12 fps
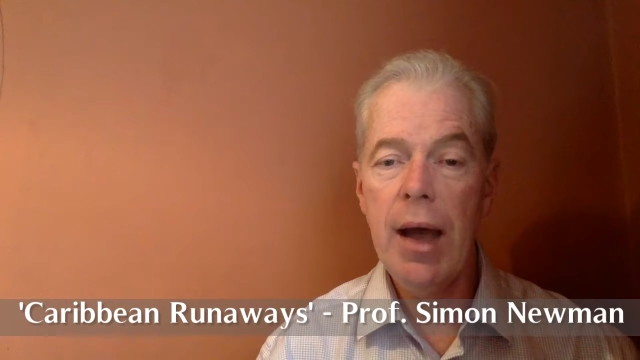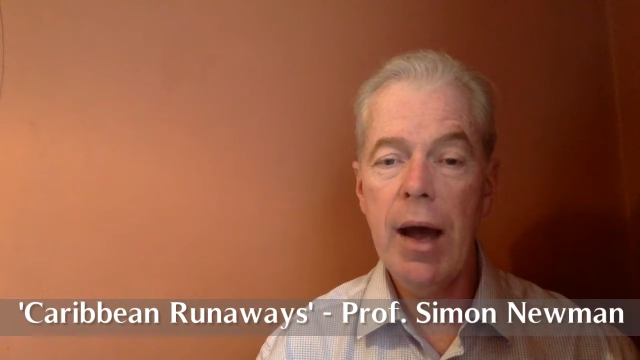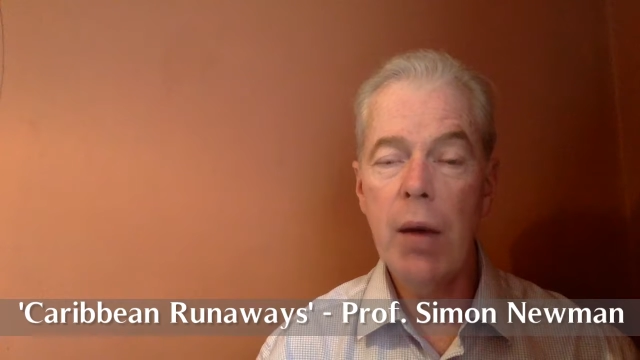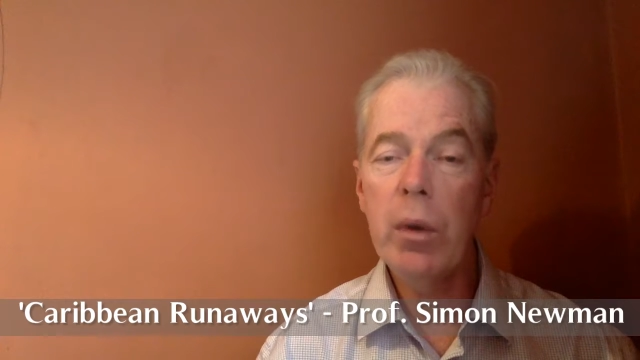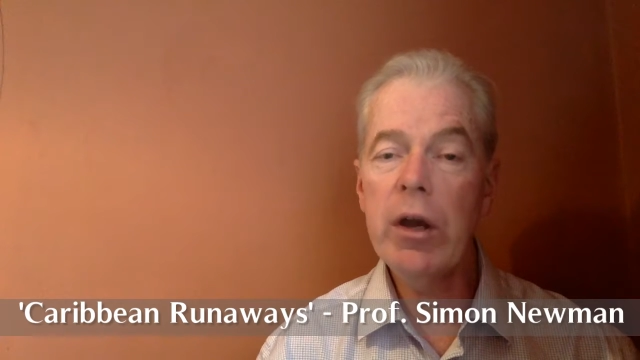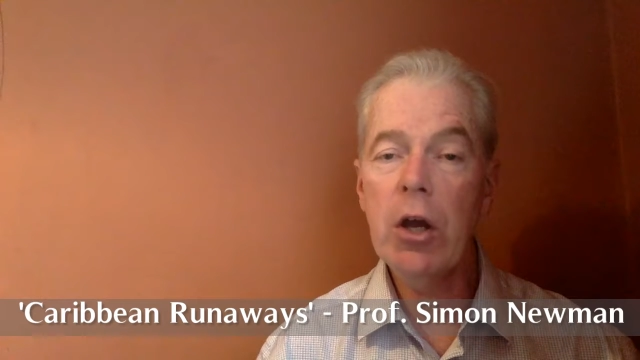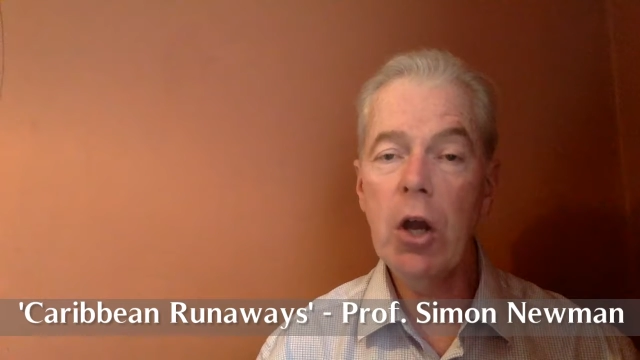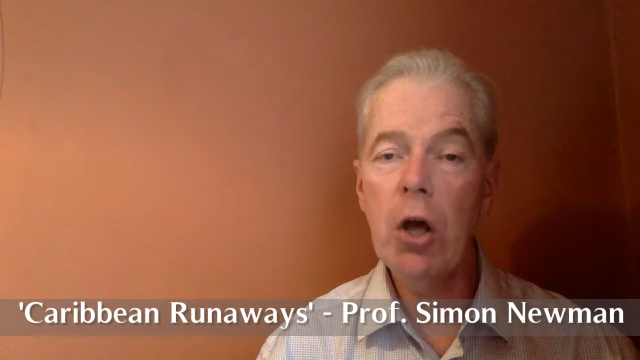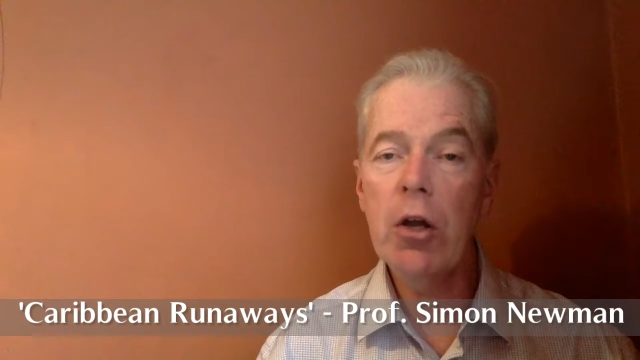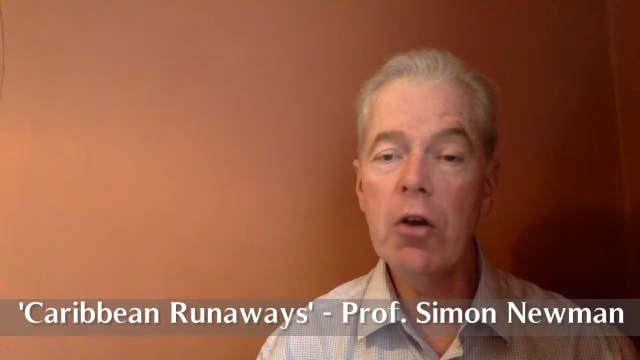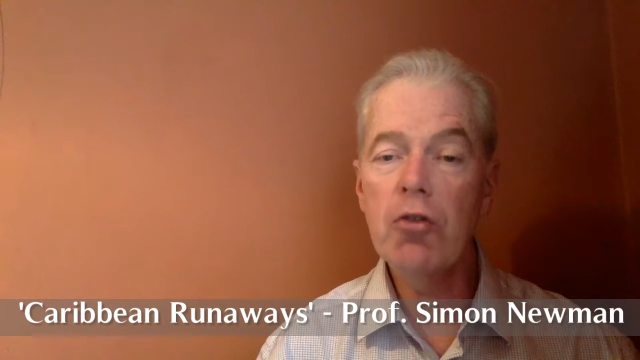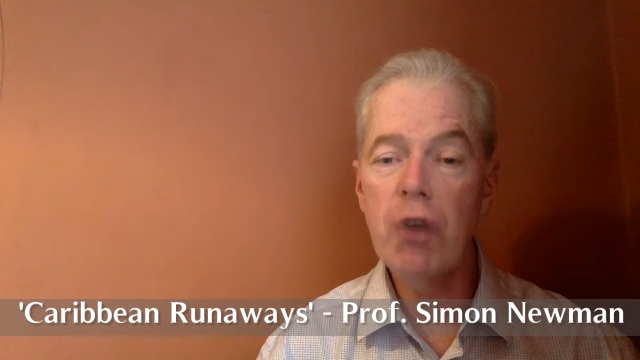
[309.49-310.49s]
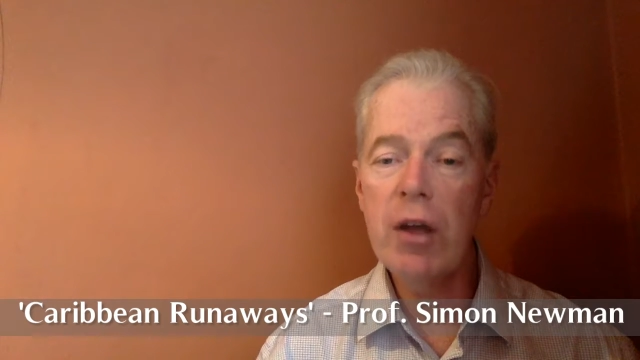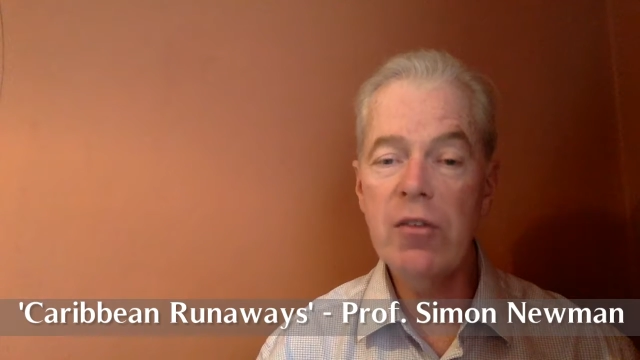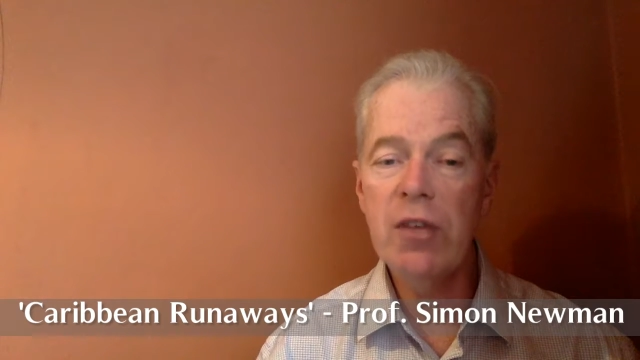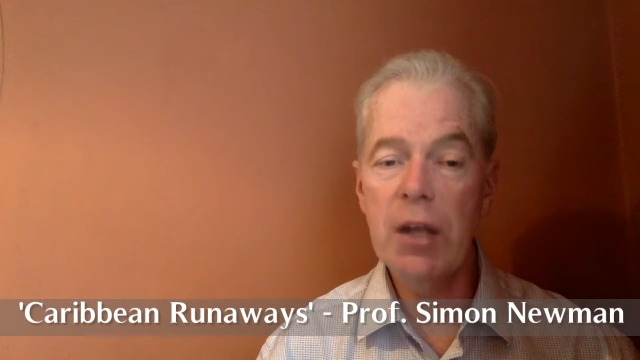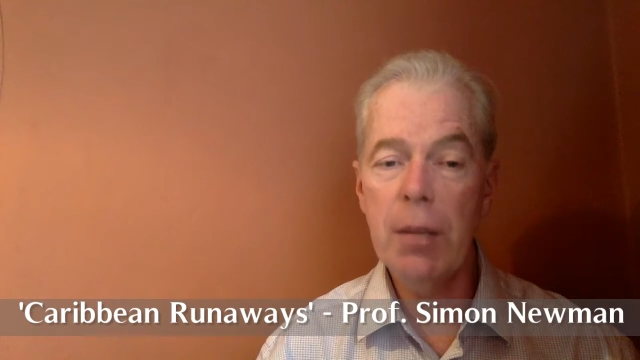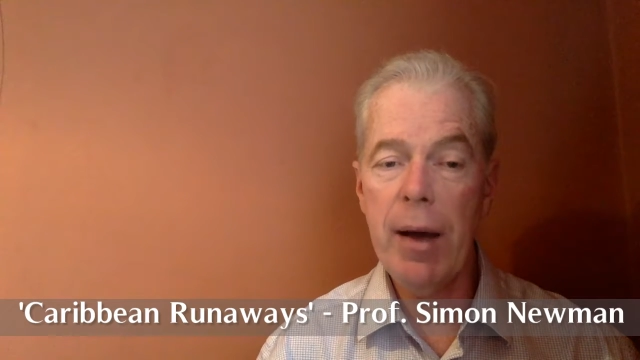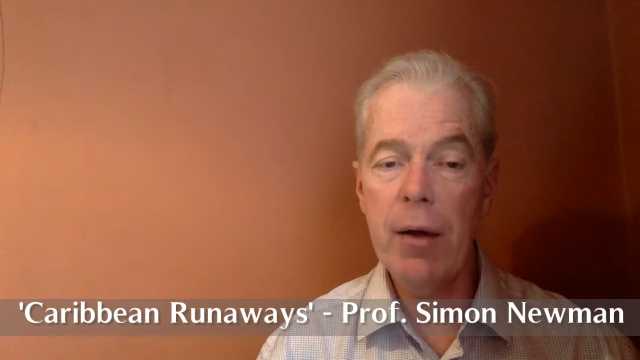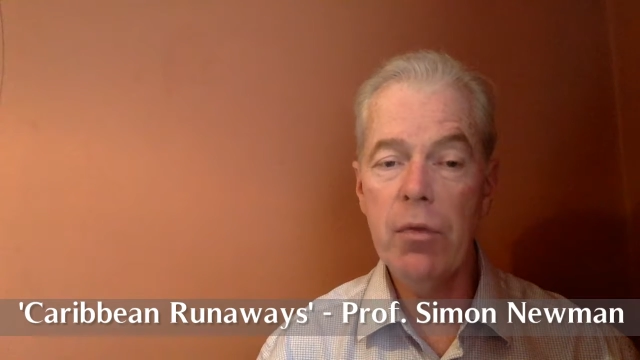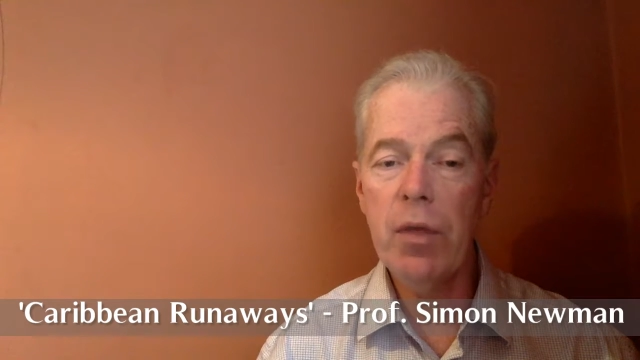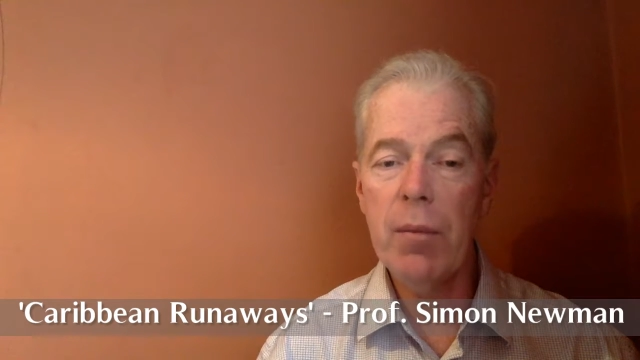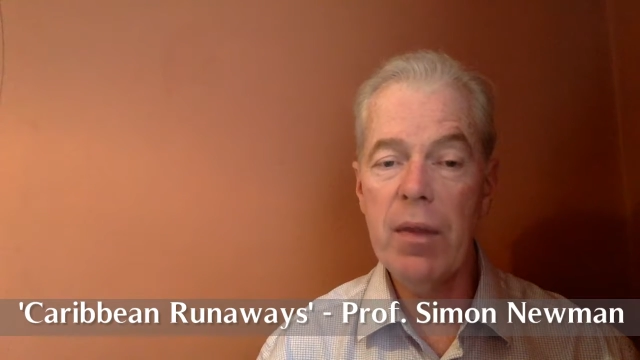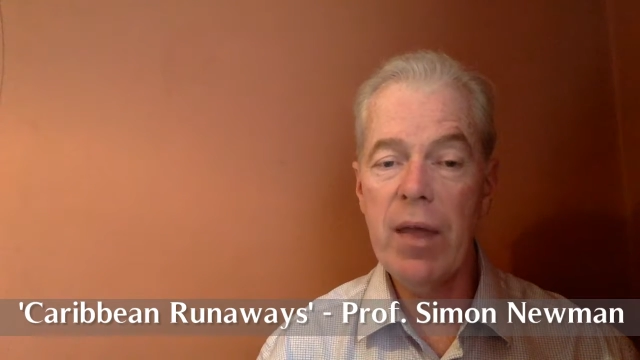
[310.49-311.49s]
and we can learn a great deal about
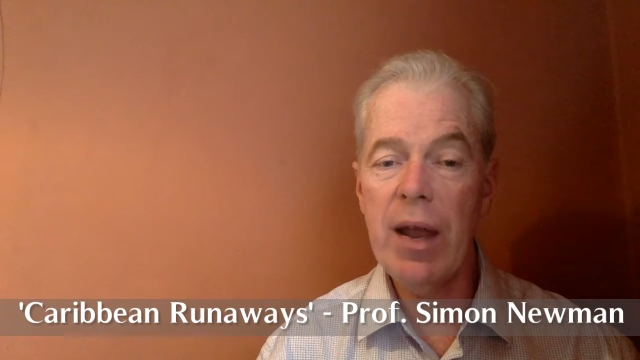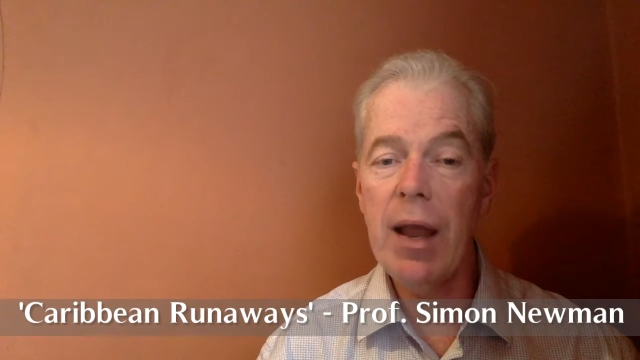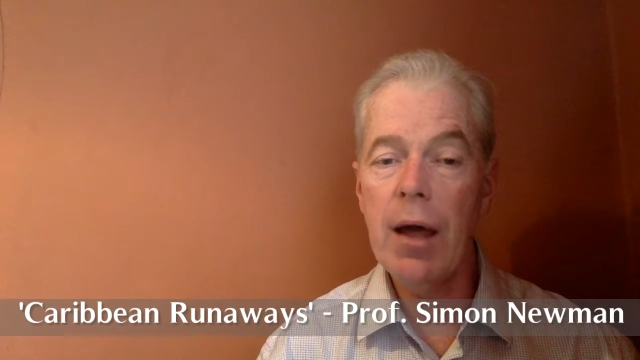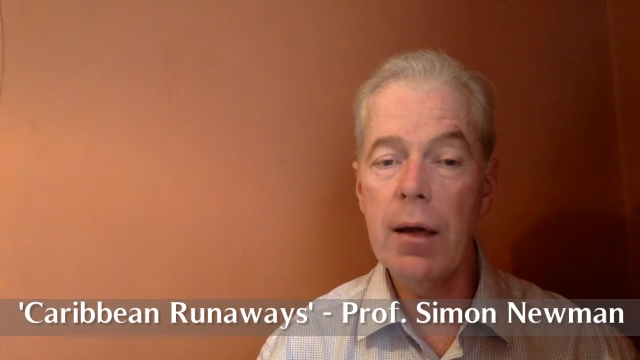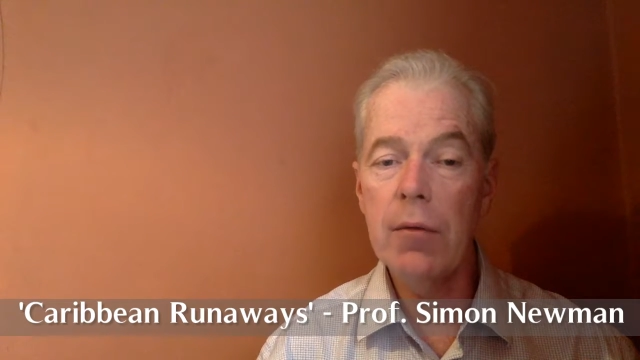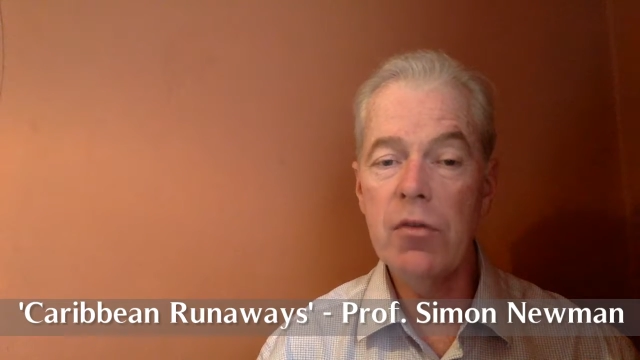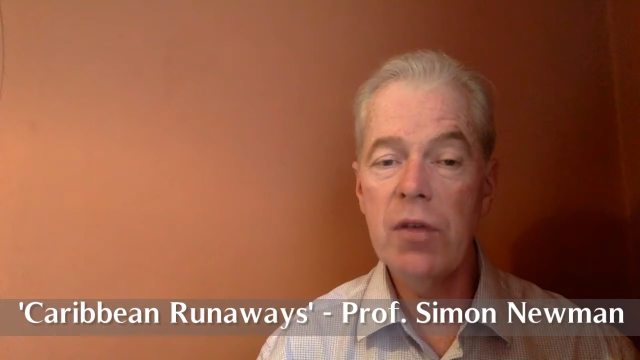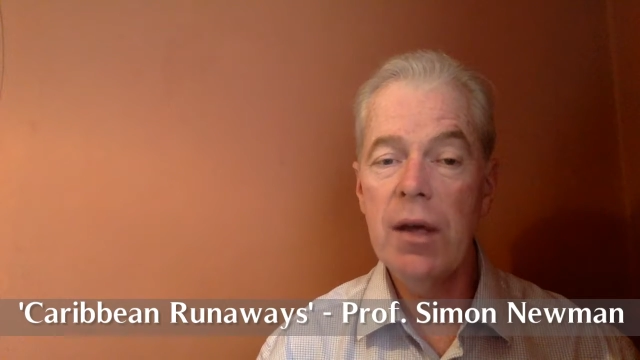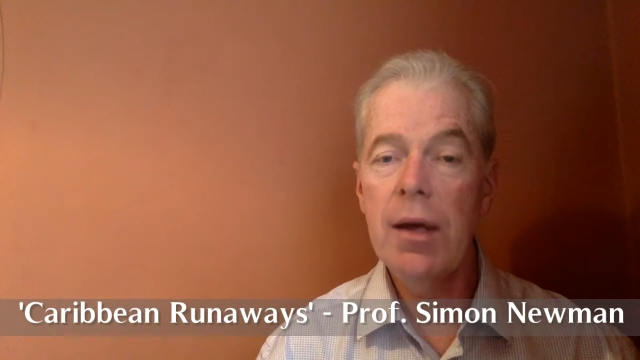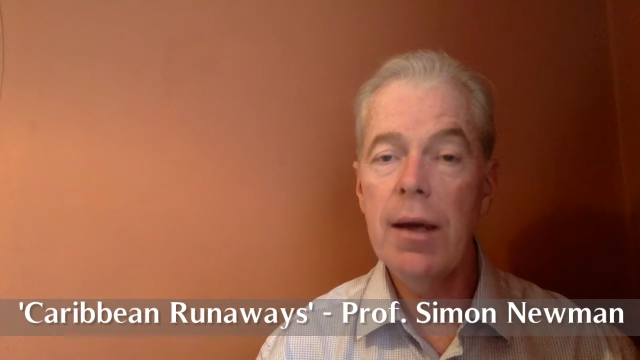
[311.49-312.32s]
them and their lives